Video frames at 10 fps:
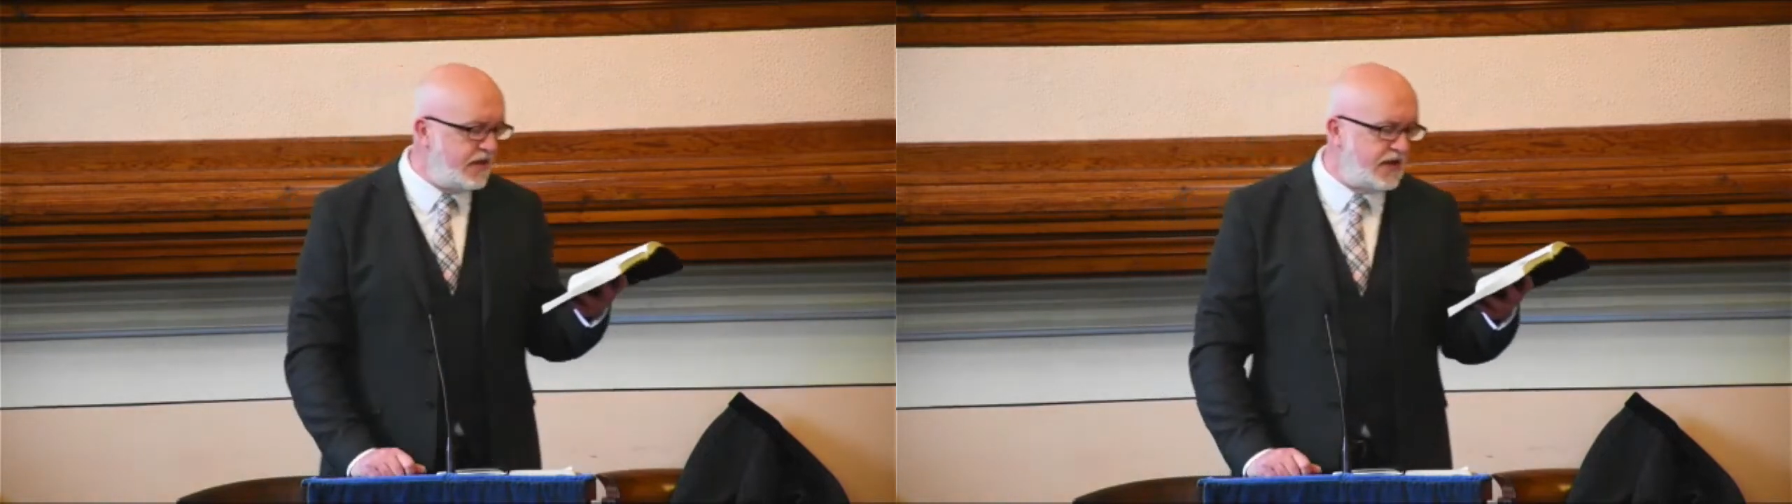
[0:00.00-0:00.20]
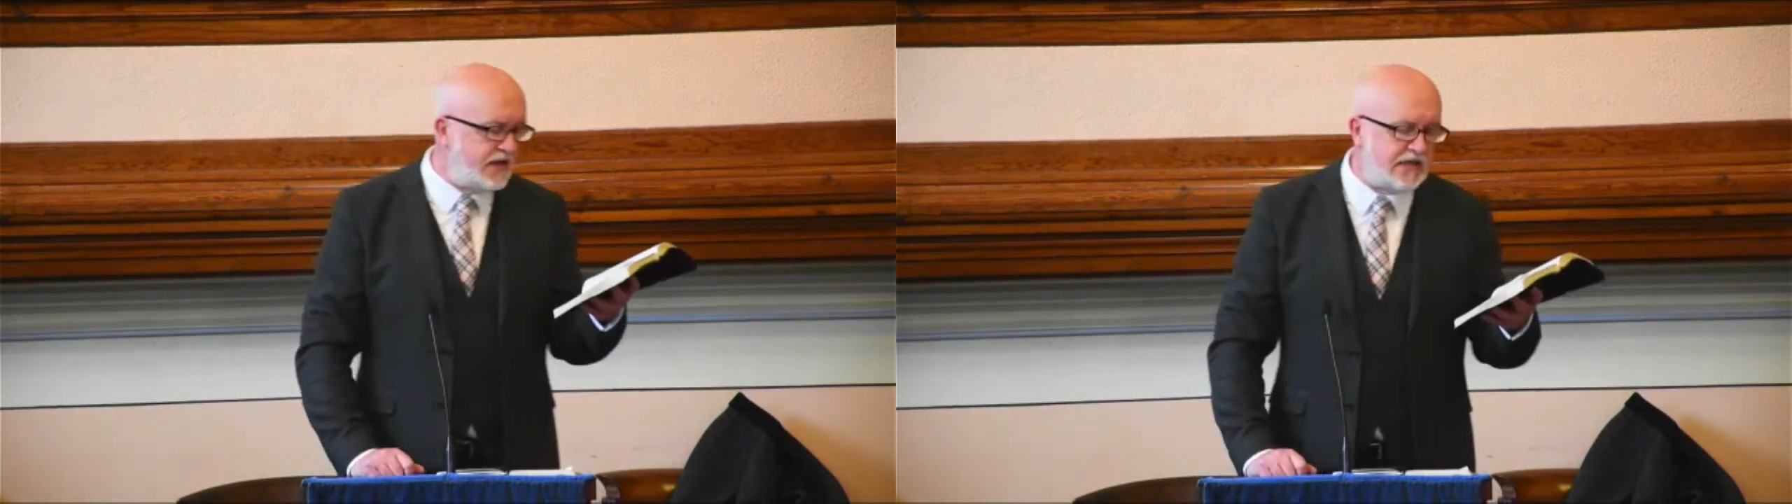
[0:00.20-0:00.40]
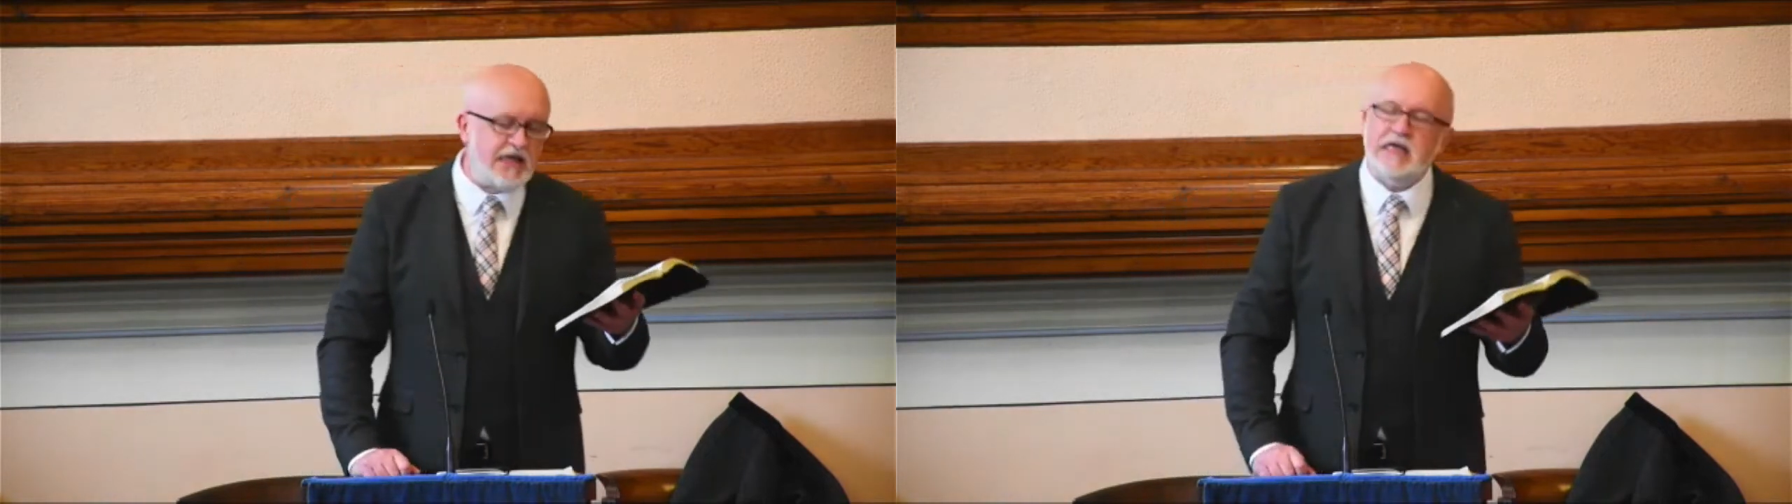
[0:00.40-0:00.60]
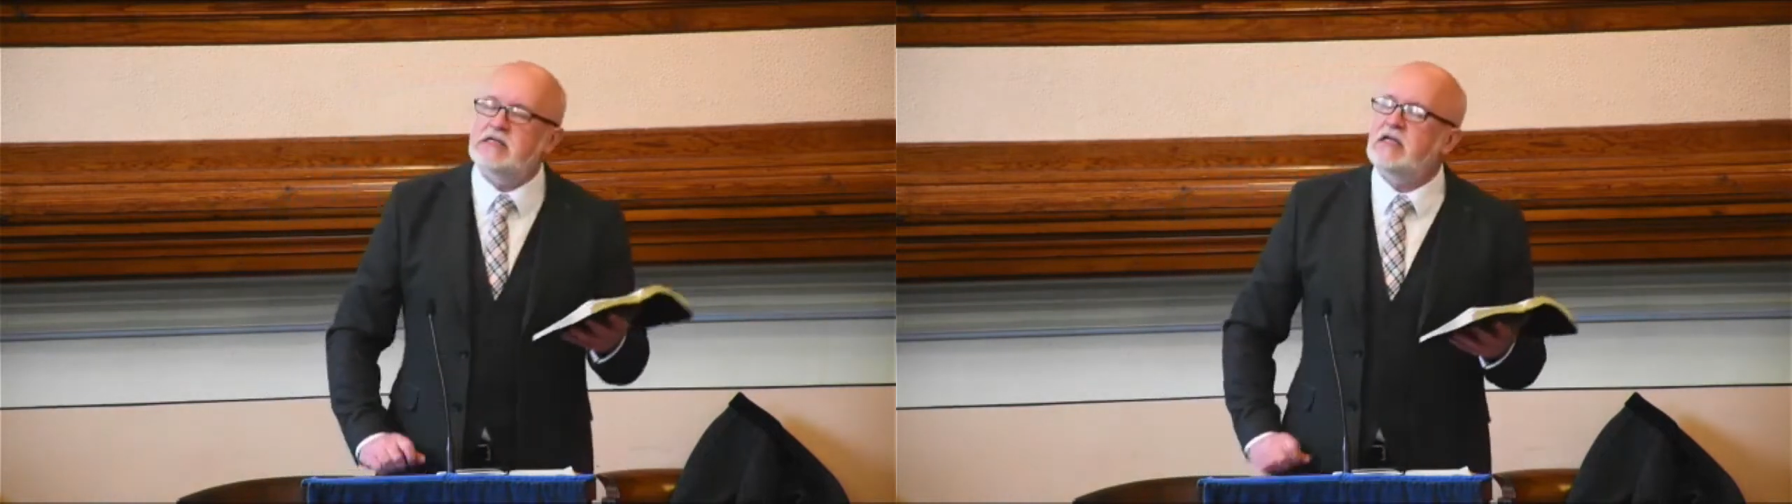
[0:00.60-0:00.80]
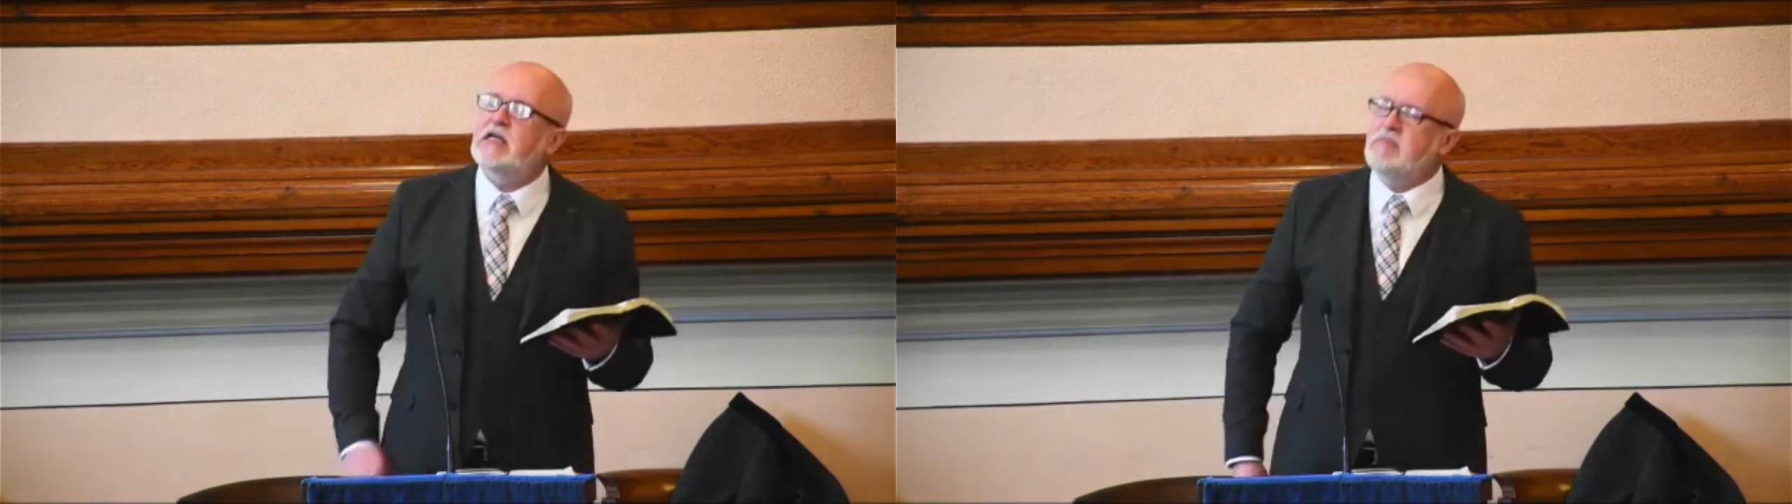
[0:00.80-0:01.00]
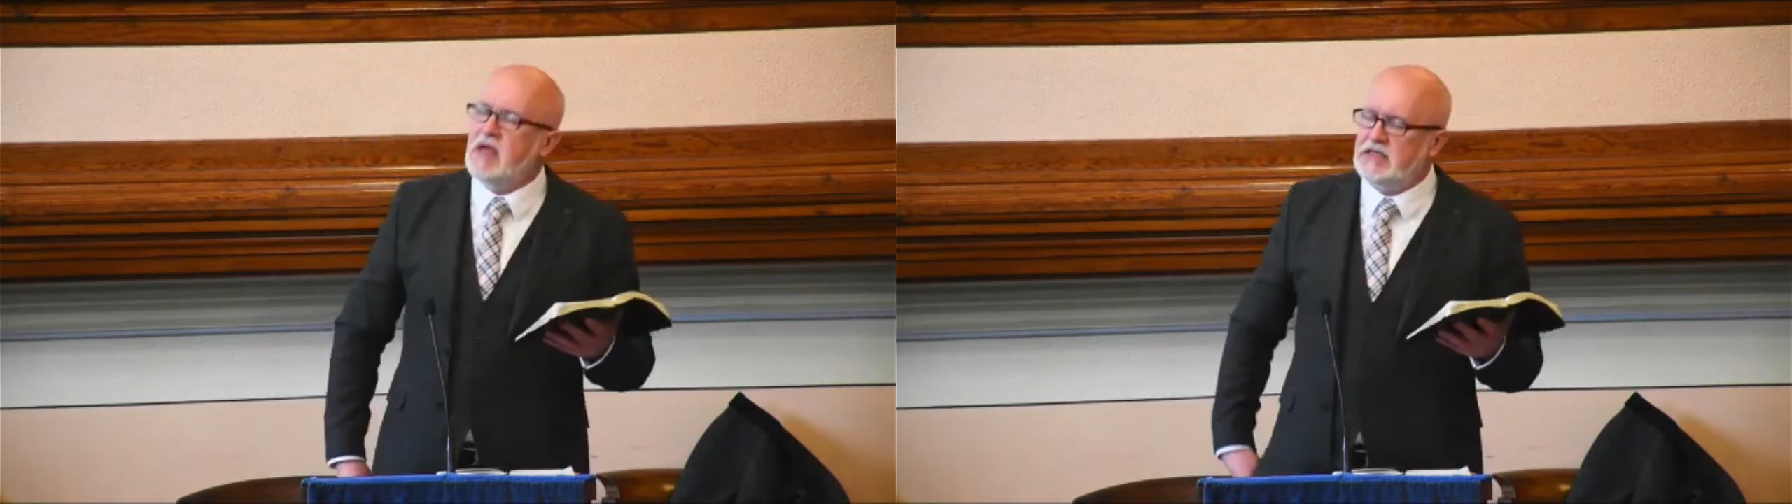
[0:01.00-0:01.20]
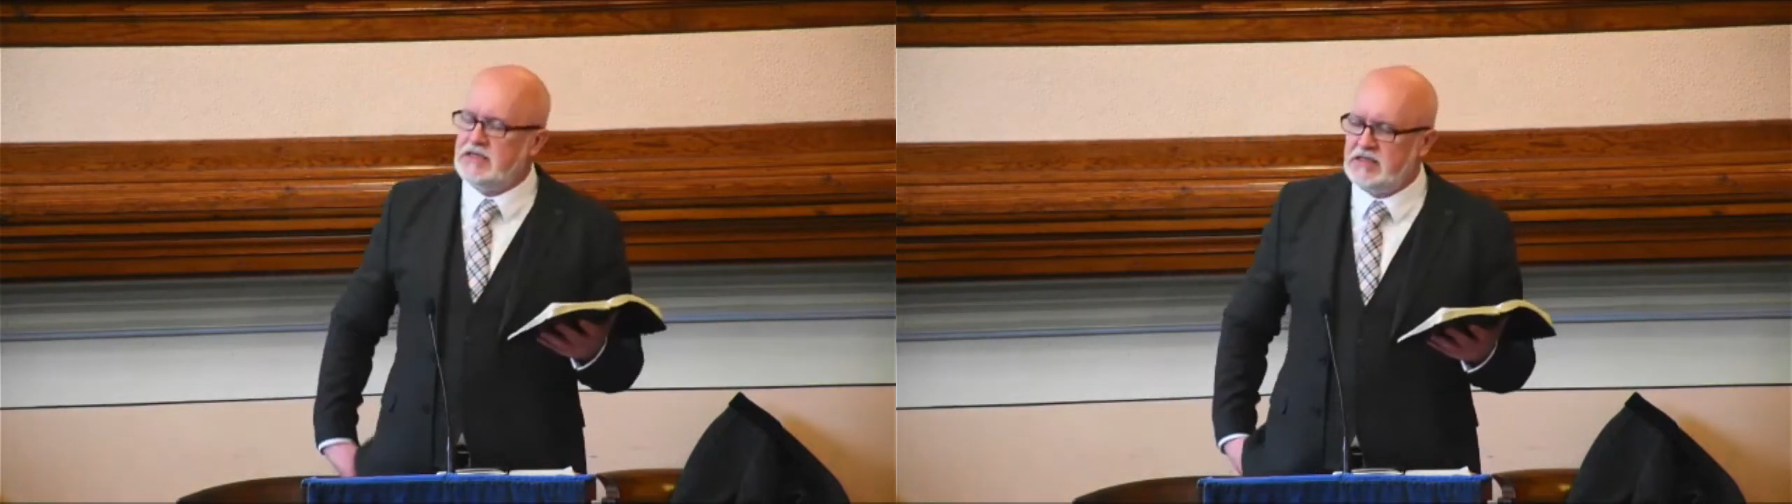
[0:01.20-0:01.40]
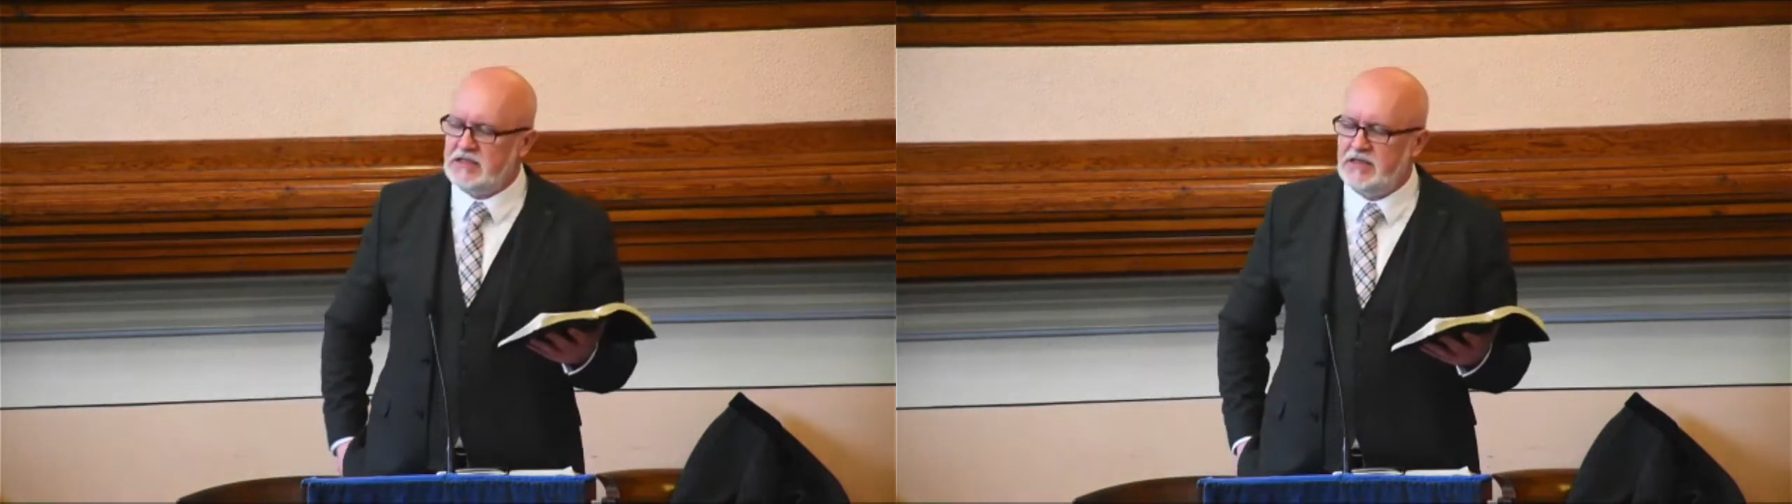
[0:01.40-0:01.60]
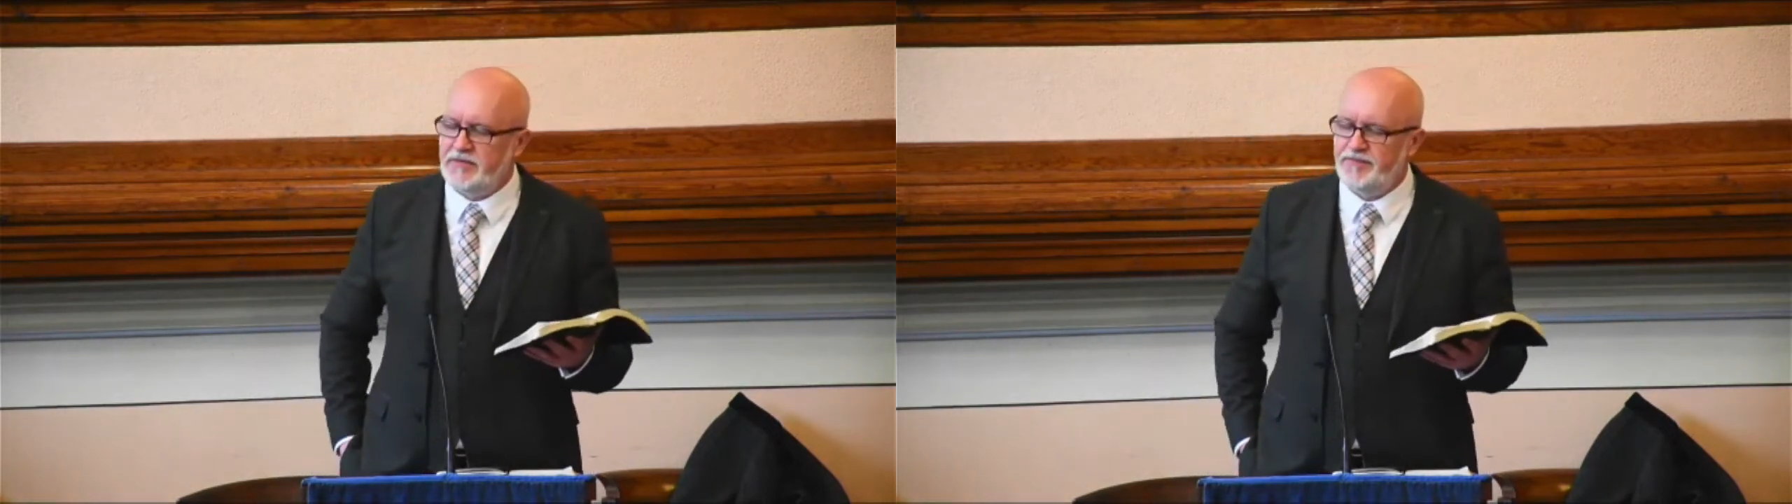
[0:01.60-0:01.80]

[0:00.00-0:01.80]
that is easily missed